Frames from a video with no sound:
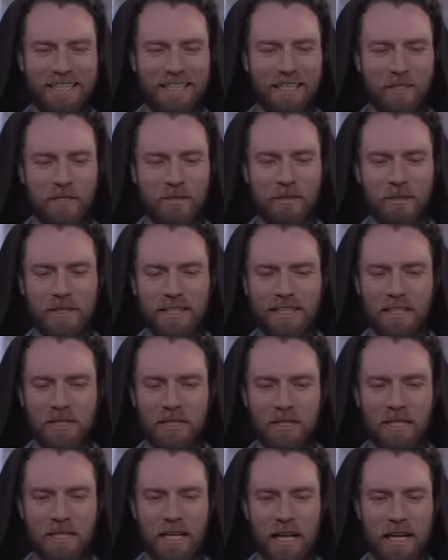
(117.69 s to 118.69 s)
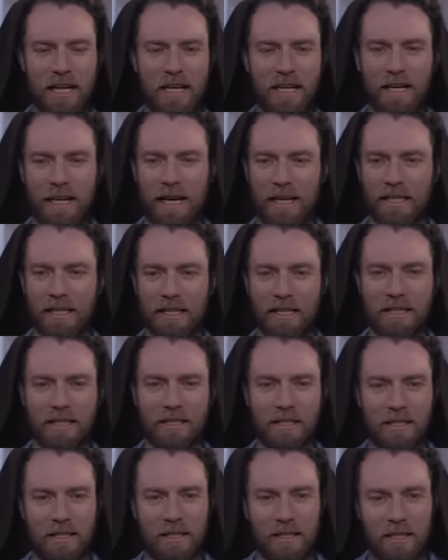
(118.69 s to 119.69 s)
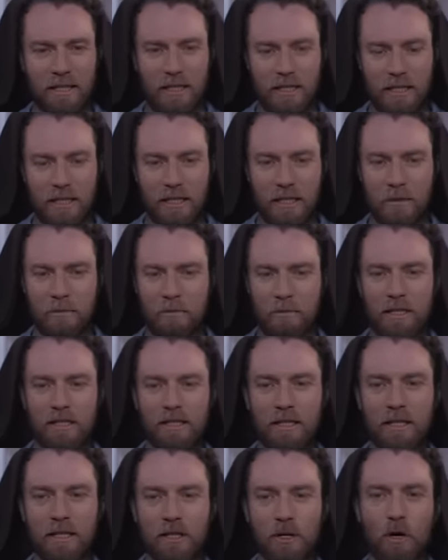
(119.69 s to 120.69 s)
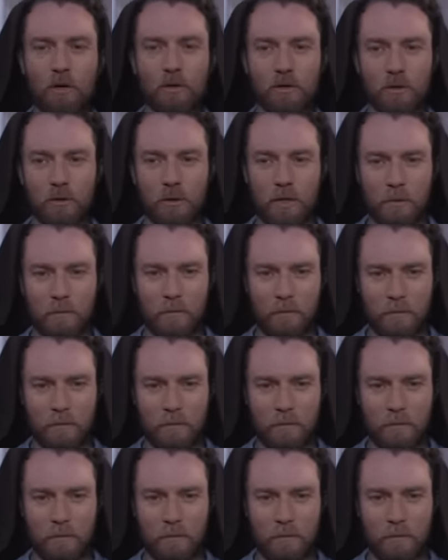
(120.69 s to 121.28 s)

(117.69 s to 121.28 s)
No, it's a saying, Anakin. It means I got to him.